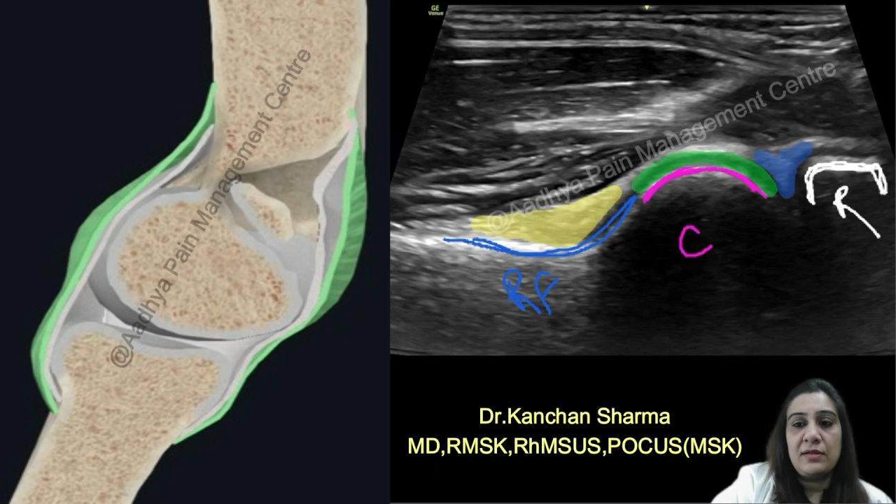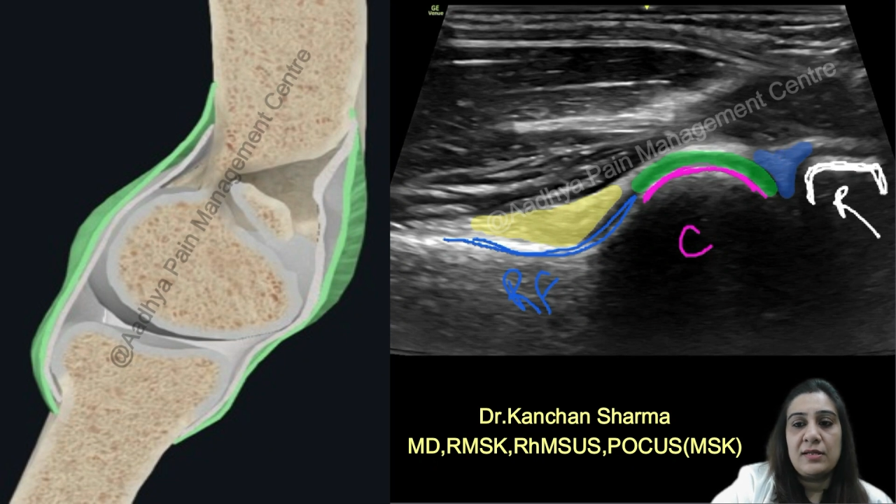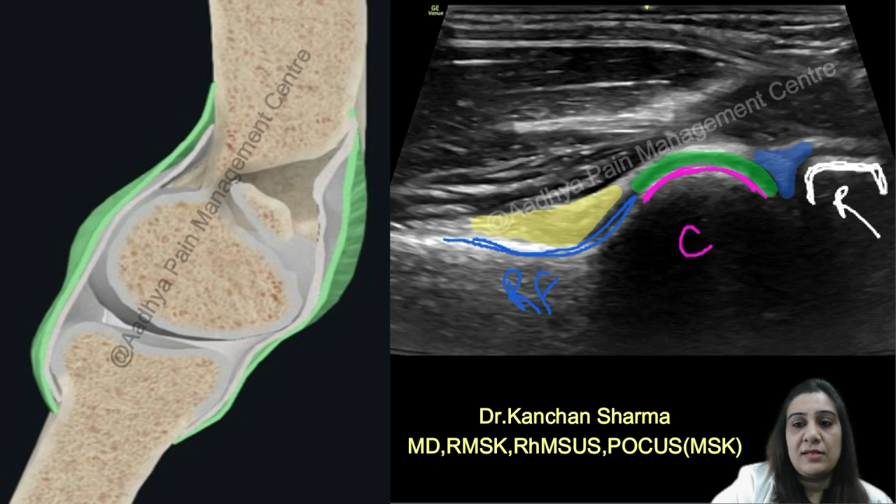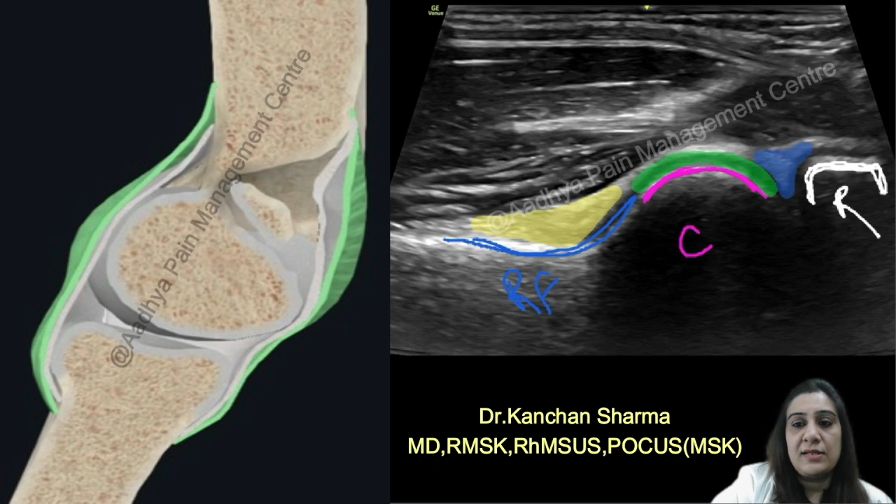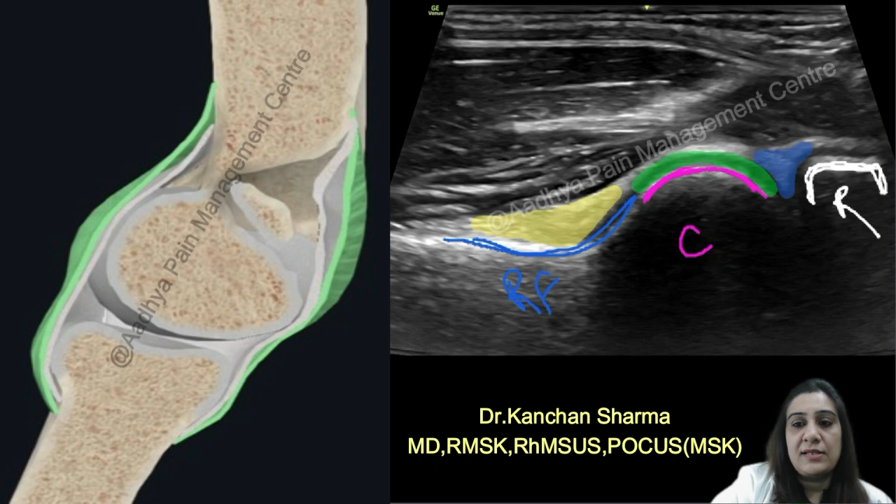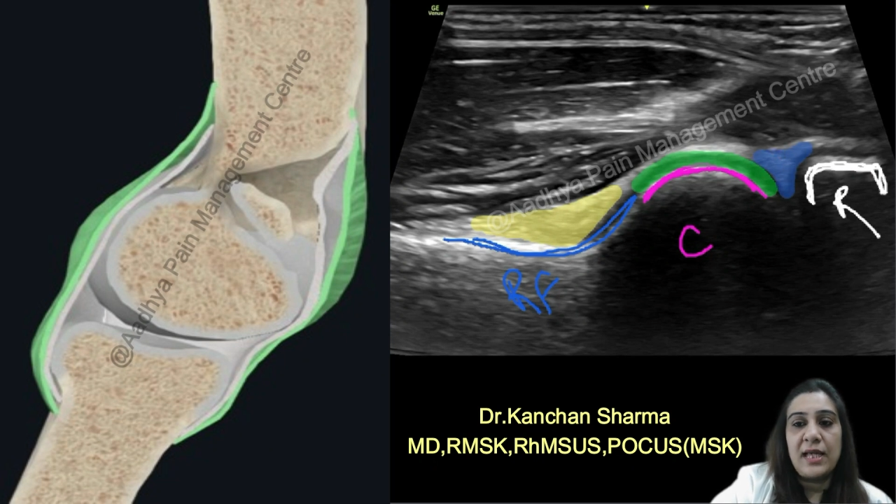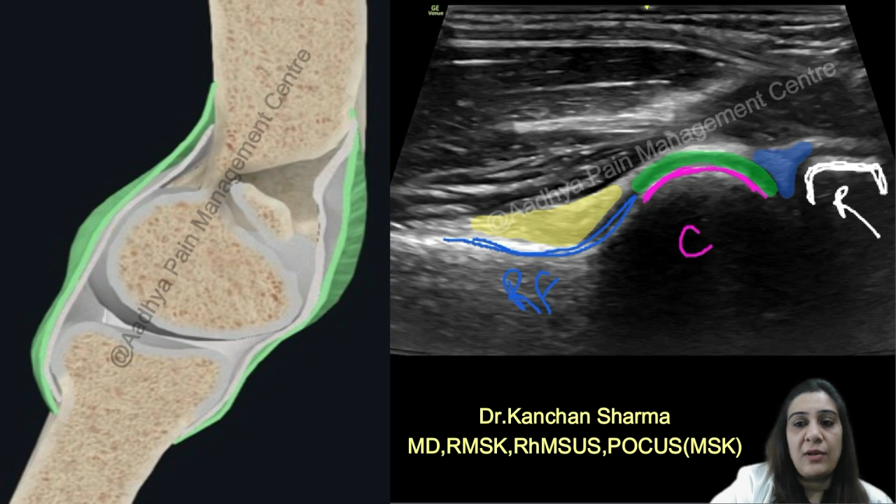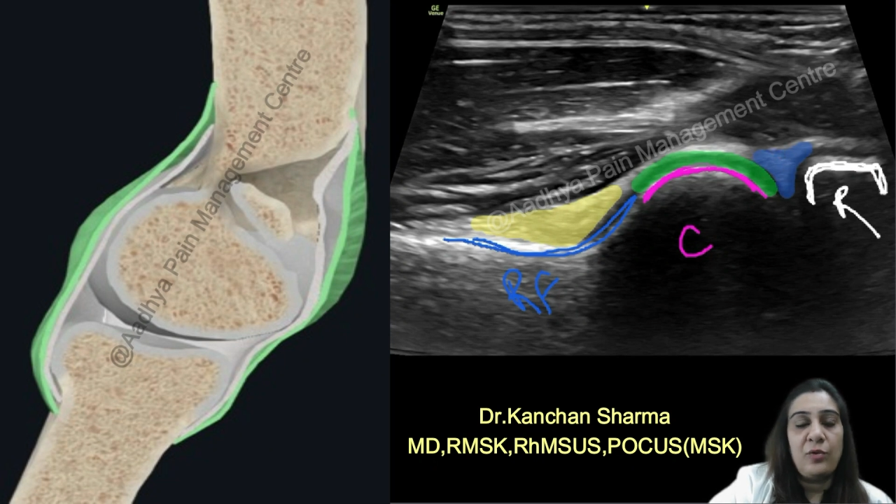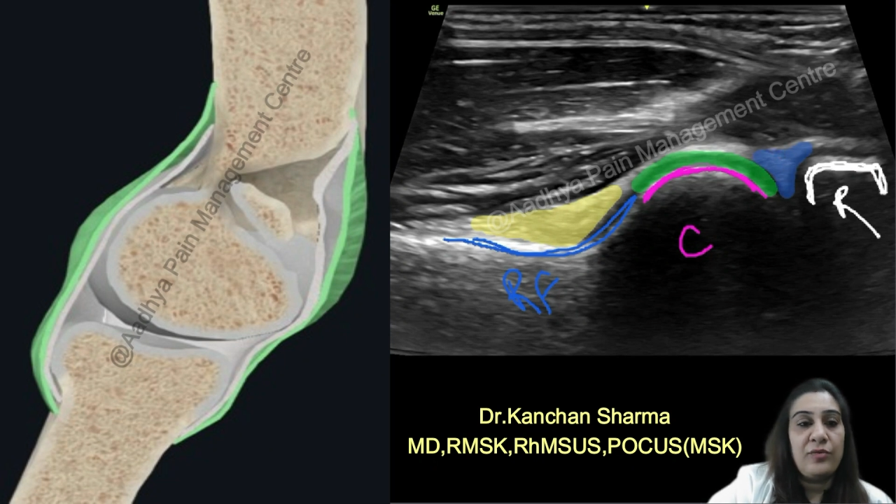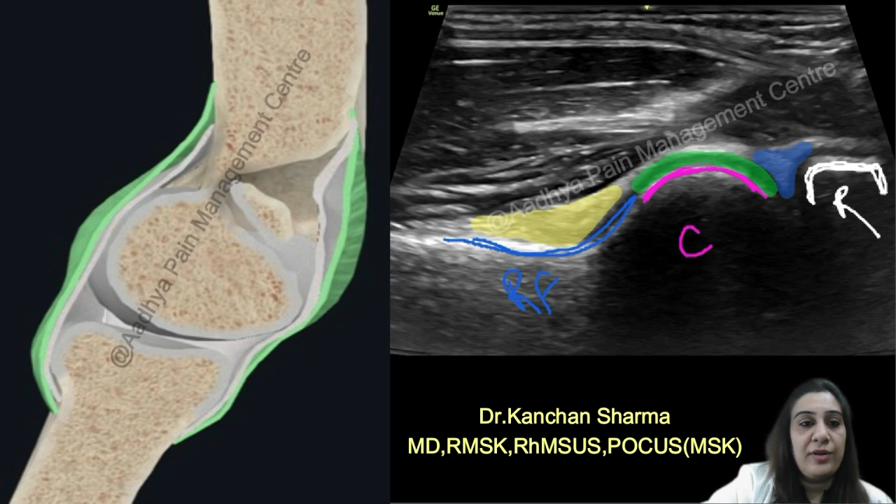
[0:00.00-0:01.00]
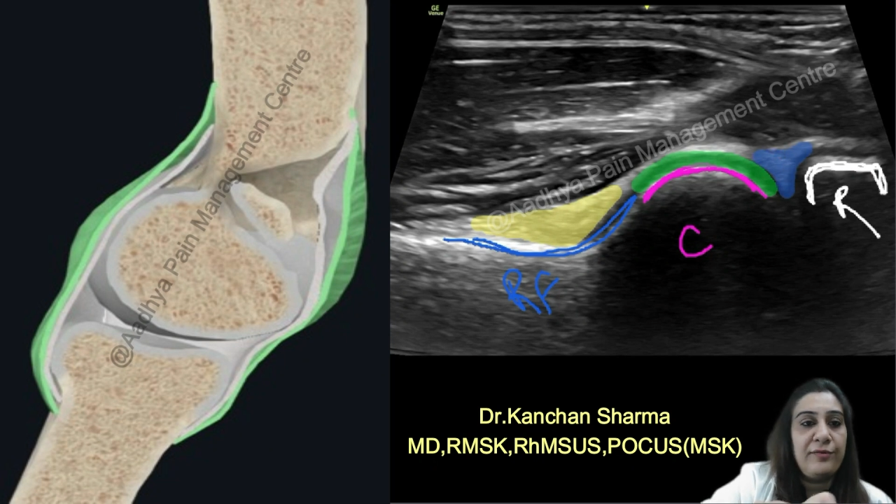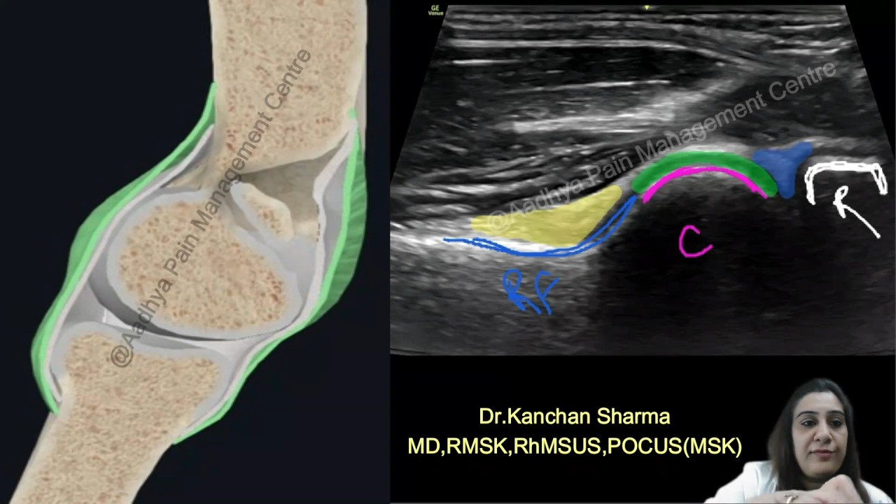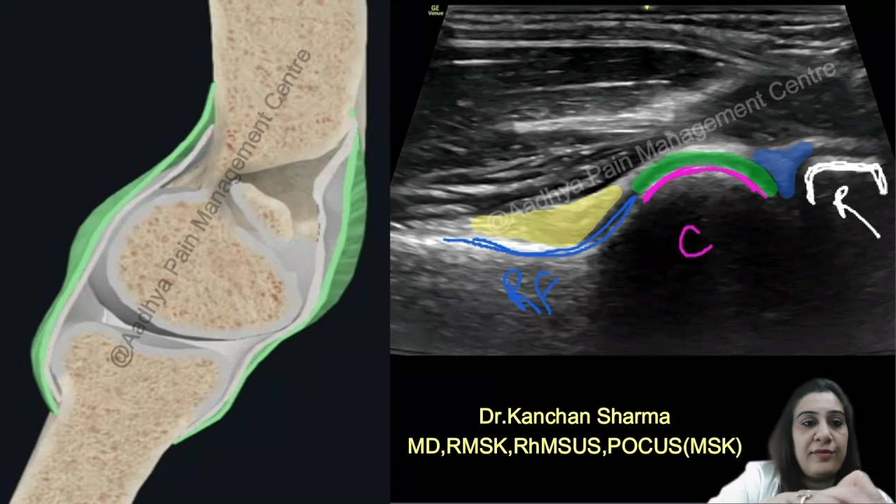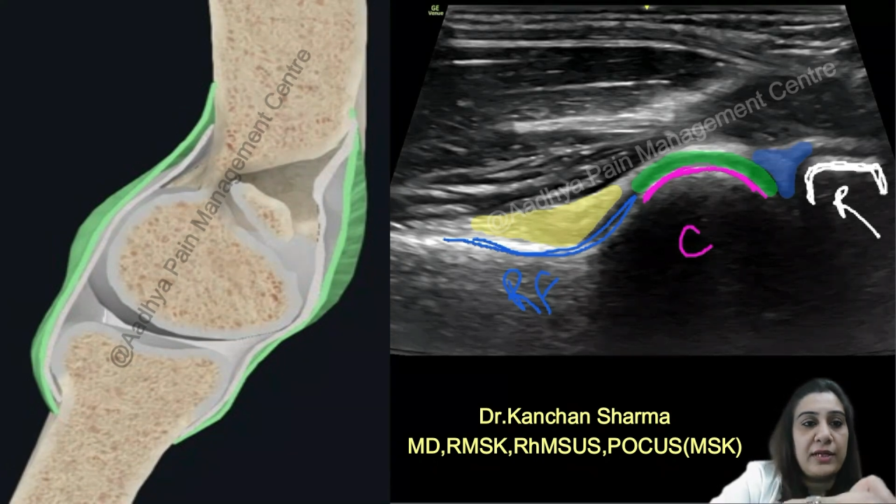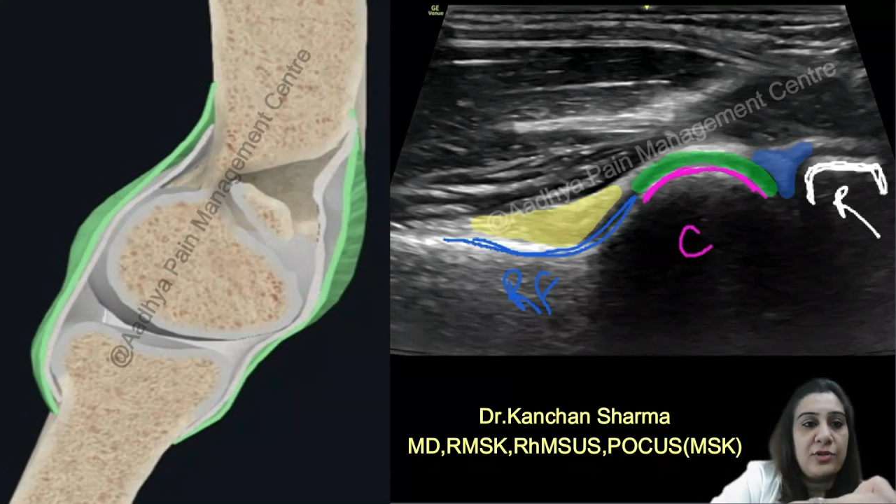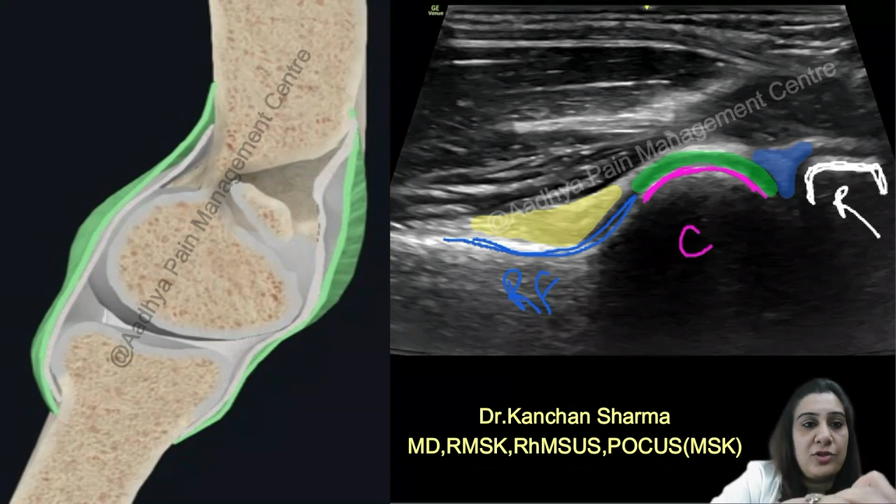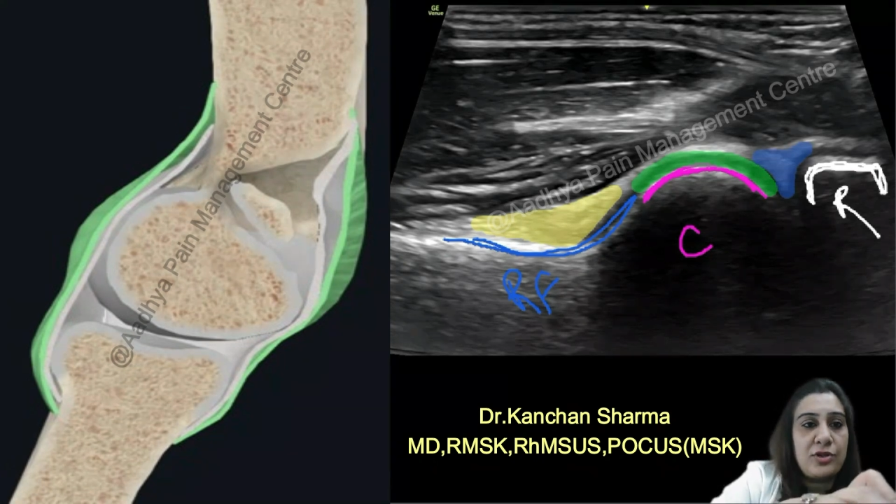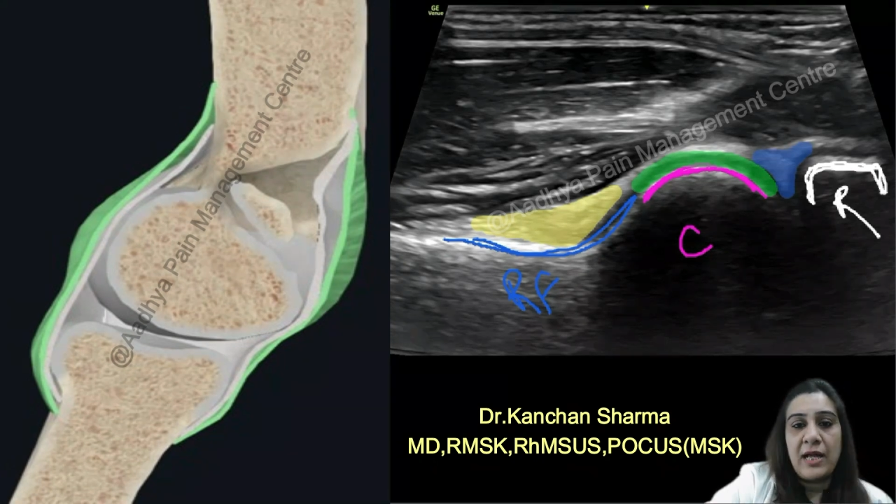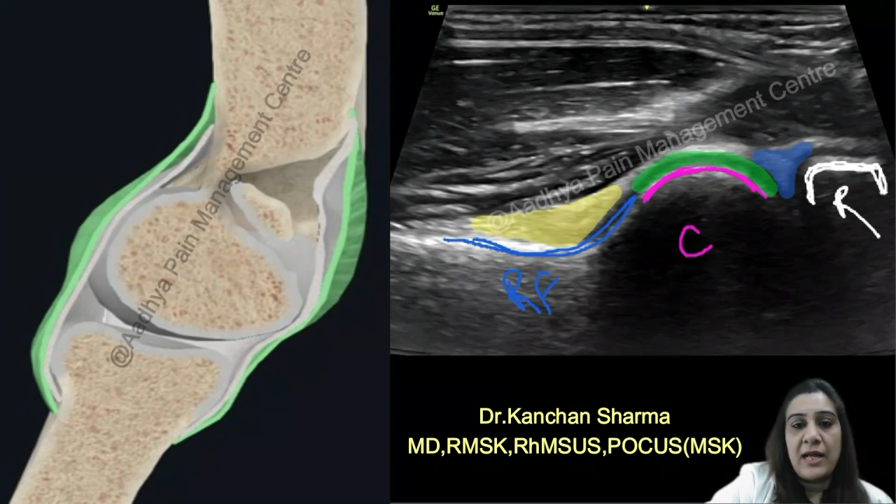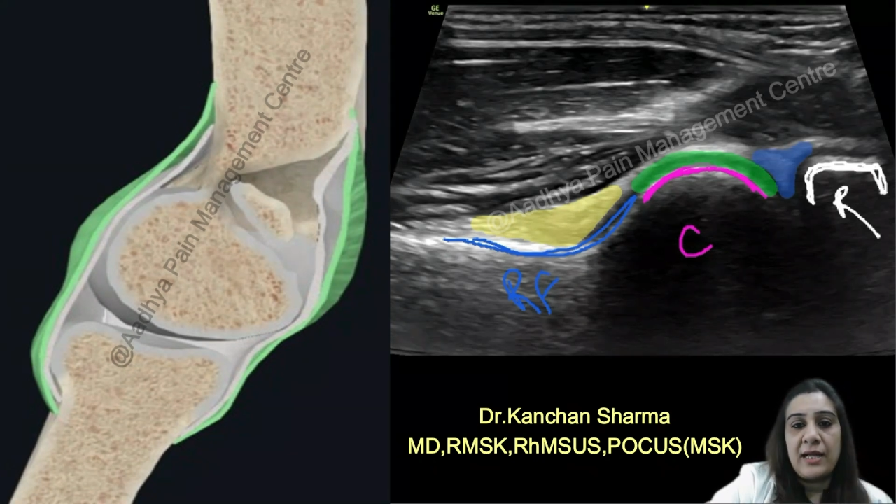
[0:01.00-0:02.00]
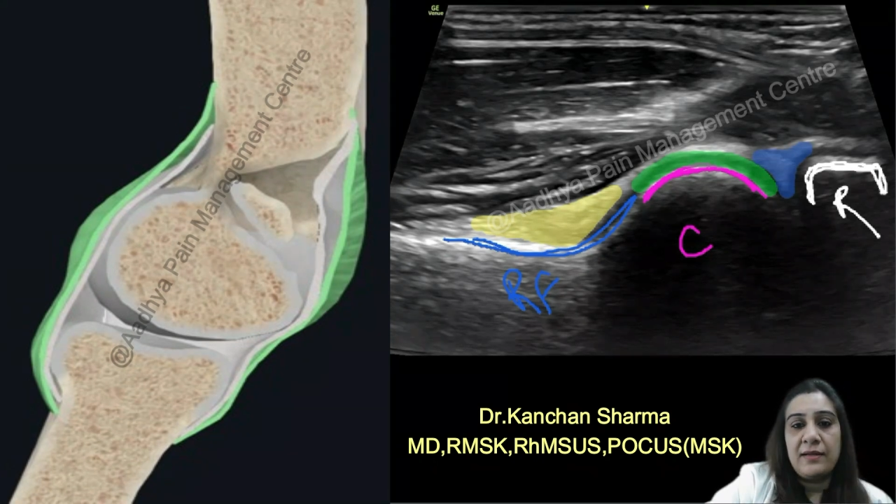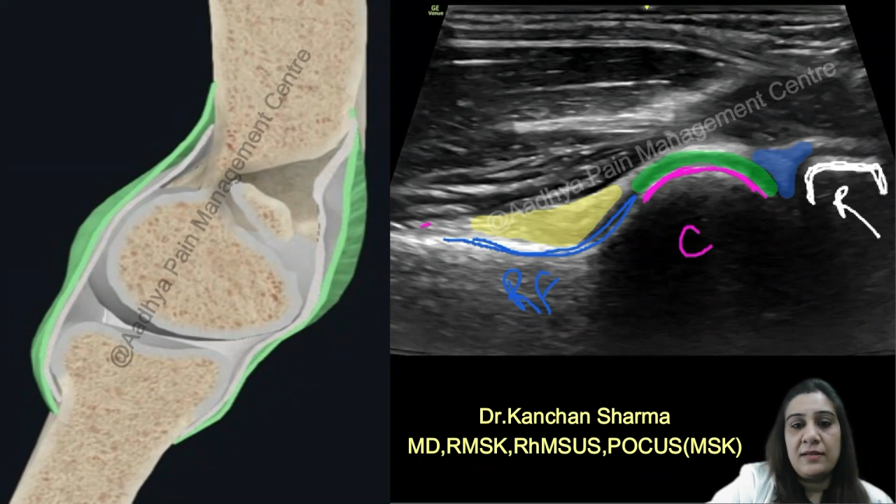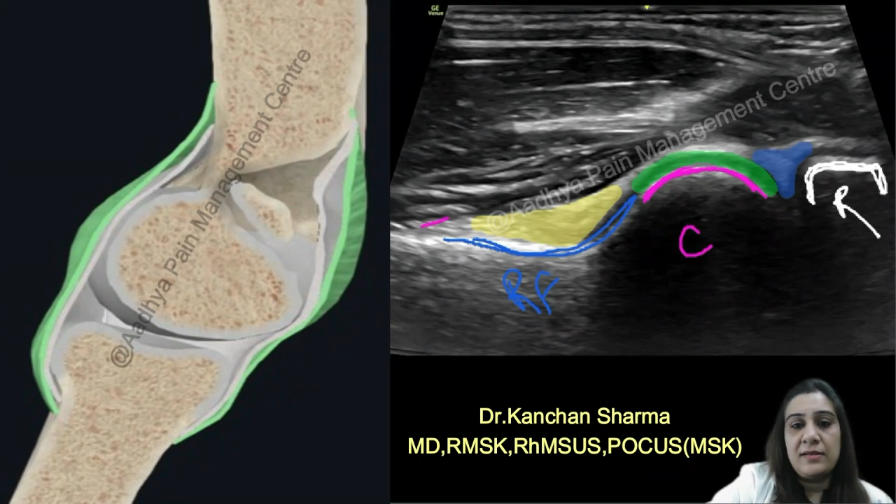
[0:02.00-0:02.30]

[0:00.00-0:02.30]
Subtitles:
is the synovial flinch, and